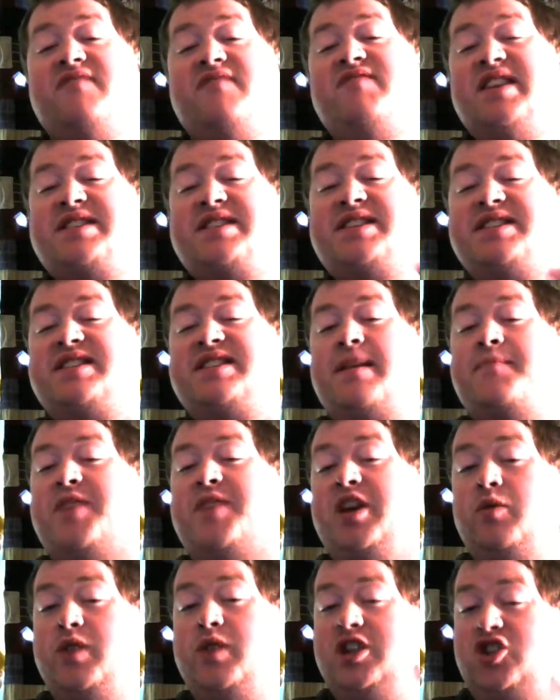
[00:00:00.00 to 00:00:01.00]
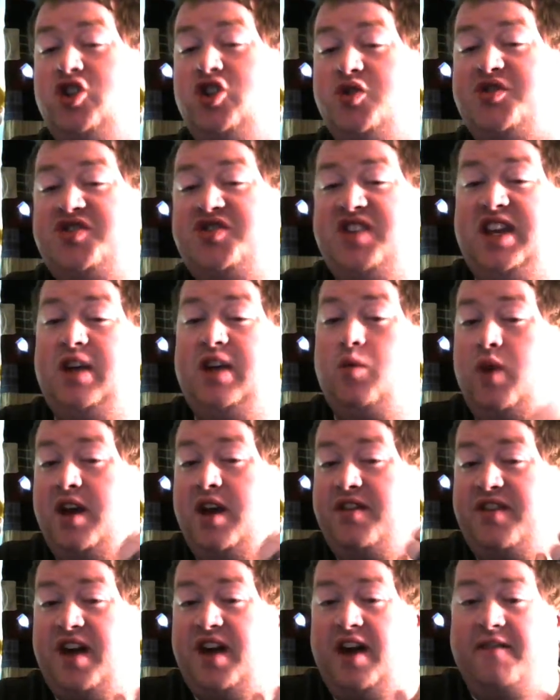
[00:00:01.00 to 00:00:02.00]
This is something we do see
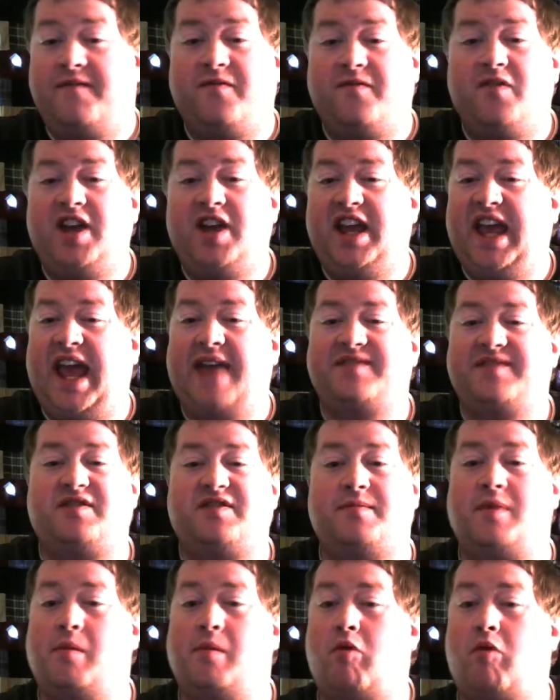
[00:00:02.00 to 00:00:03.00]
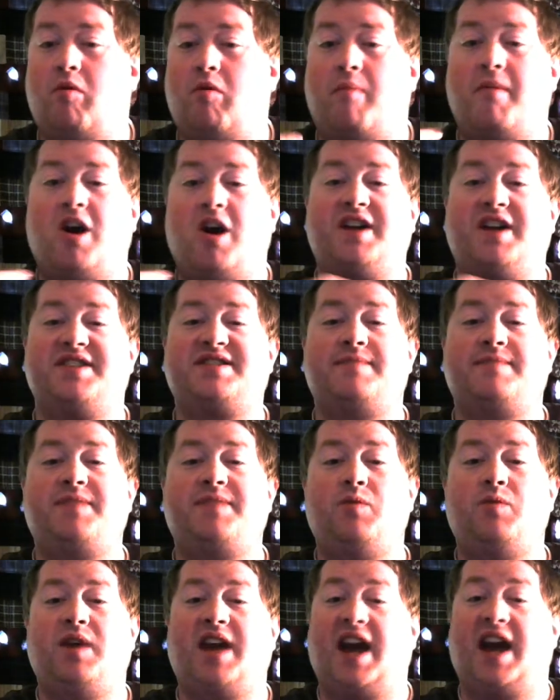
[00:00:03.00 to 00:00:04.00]
with free games from the mobile market,
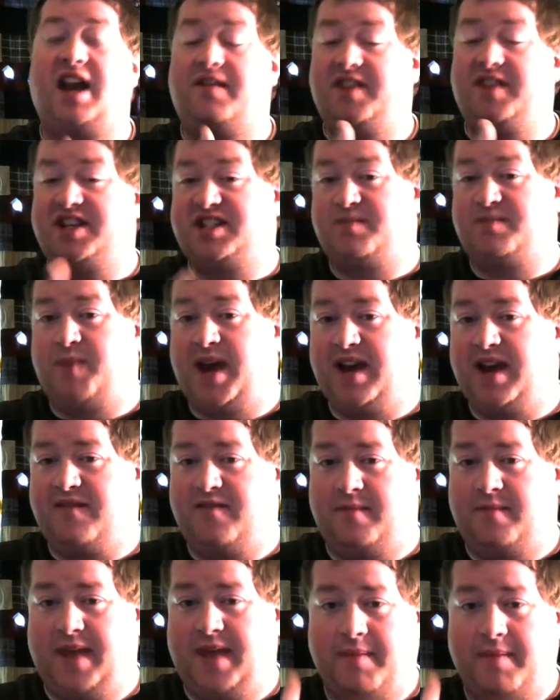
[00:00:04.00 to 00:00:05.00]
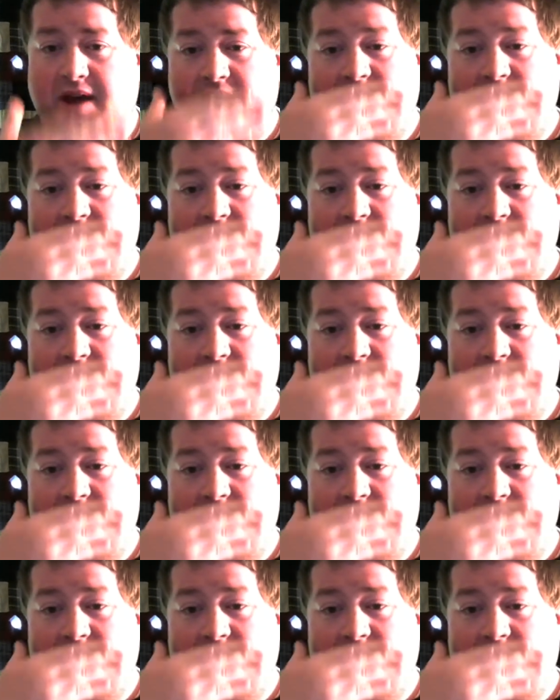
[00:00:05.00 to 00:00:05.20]
something we kind of expect from them.